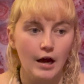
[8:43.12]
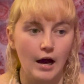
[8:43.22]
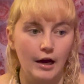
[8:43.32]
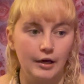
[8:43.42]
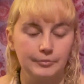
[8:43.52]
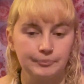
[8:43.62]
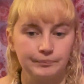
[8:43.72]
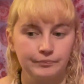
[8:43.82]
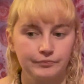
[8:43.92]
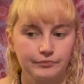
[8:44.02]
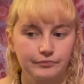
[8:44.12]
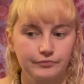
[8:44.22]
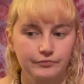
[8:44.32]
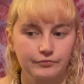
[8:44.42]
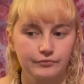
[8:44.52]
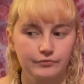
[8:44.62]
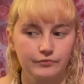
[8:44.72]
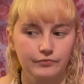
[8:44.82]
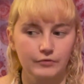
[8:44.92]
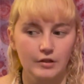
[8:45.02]

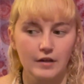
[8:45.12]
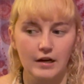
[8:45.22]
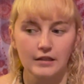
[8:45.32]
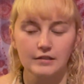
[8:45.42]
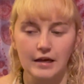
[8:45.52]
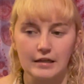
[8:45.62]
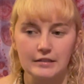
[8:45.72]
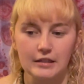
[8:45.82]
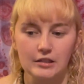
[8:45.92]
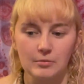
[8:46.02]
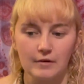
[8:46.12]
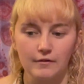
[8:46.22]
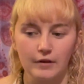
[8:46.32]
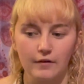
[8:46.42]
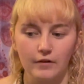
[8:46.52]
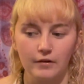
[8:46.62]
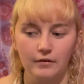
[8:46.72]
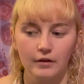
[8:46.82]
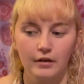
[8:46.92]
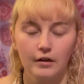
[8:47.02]
then it's easier to be
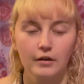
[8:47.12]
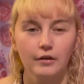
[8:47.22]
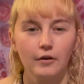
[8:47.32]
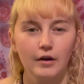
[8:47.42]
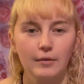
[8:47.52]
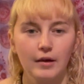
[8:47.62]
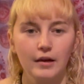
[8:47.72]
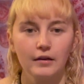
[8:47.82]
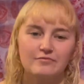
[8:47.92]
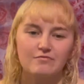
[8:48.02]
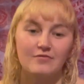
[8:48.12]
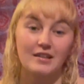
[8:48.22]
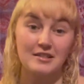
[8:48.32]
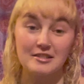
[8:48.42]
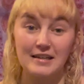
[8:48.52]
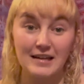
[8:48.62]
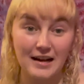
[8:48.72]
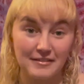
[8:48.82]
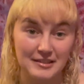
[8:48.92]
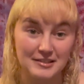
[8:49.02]
forgiven. You know what I mean? See
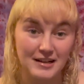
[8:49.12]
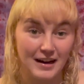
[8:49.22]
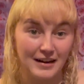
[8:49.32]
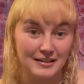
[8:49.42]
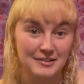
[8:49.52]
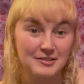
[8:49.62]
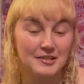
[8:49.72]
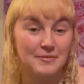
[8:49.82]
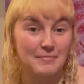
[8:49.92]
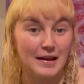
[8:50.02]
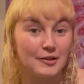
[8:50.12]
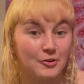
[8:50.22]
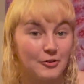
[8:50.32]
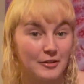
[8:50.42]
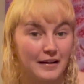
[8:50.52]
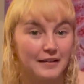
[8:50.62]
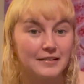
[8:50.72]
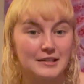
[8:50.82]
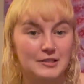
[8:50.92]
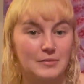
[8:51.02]
how these cards make you think?
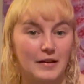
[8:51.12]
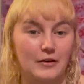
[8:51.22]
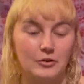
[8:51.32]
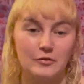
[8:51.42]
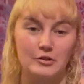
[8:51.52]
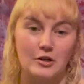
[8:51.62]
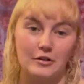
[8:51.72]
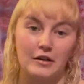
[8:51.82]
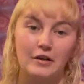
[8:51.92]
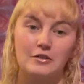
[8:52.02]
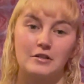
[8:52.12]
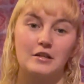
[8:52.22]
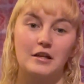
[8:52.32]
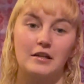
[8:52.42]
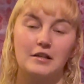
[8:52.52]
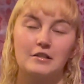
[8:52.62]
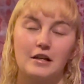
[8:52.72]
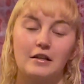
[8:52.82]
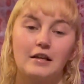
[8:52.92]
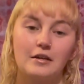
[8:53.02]
This is why they're good for journaling, because
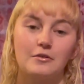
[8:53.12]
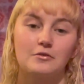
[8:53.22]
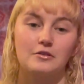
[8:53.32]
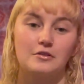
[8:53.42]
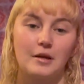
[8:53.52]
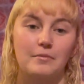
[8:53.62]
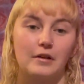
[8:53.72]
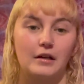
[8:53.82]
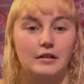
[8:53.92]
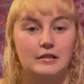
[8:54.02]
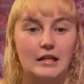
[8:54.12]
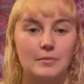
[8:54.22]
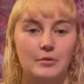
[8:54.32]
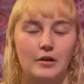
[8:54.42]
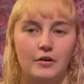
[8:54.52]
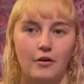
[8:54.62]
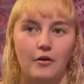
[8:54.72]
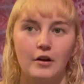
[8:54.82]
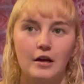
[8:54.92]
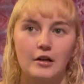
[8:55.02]
it heals something deeply, you
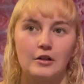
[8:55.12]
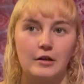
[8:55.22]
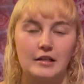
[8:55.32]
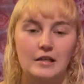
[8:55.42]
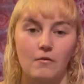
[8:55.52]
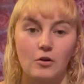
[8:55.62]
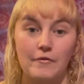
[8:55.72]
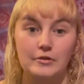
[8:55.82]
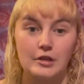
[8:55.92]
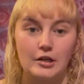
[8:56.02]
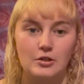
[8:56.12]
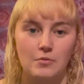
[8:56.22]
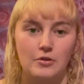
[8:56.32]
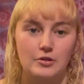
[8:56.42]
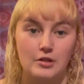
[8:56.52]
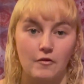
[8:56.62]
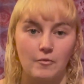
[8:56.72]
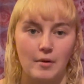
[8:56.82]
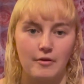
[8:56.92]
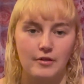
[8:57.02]
know? You get to have a conversation with yourself
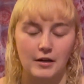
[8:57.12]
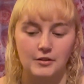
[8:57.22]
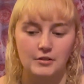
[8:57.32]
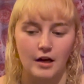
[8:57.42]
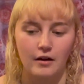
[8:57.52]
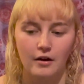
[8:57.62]
about things that